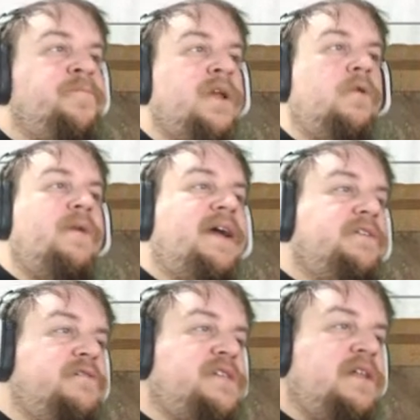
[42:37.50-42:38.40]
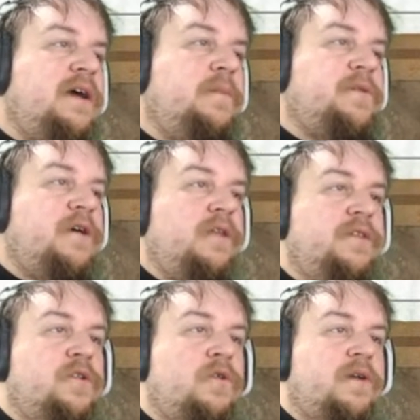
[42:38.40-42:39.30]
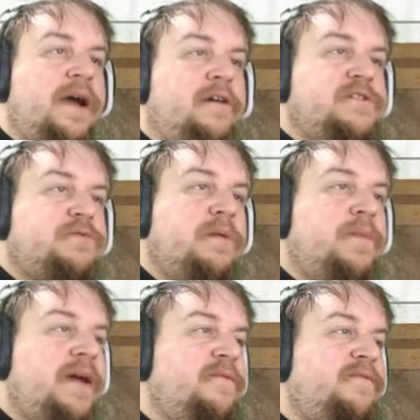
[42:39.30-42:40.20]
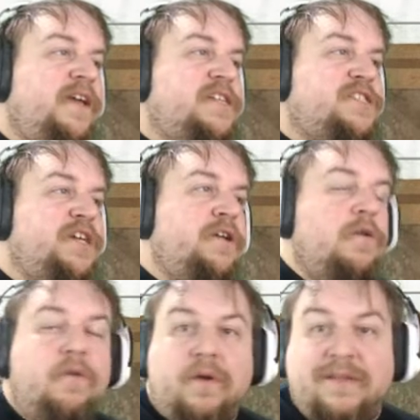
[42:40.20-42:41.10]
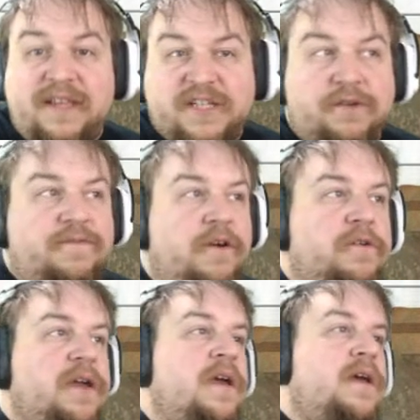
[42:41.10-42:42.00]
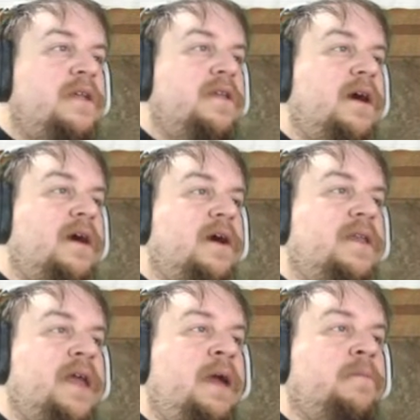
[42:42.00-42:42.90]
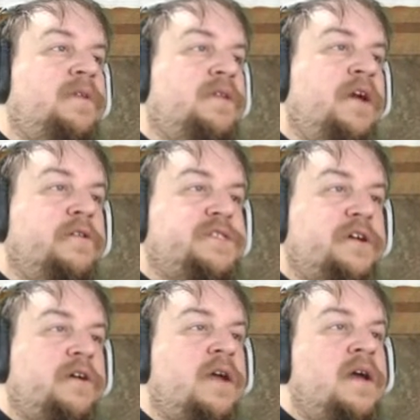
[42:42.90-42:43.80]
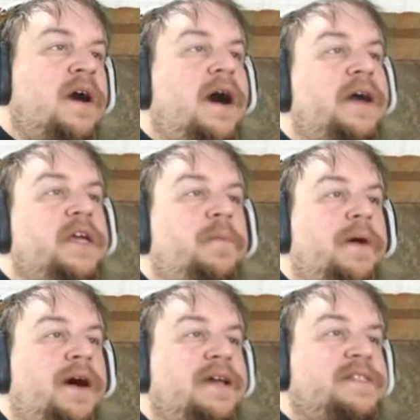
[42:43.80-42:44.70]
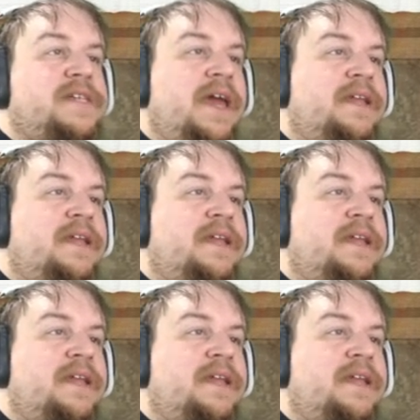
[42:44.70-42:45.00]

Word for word: A Rakdos club called the Gore House, run by a Viashino, or a lizard folk, uh, named Nyosir, occupies a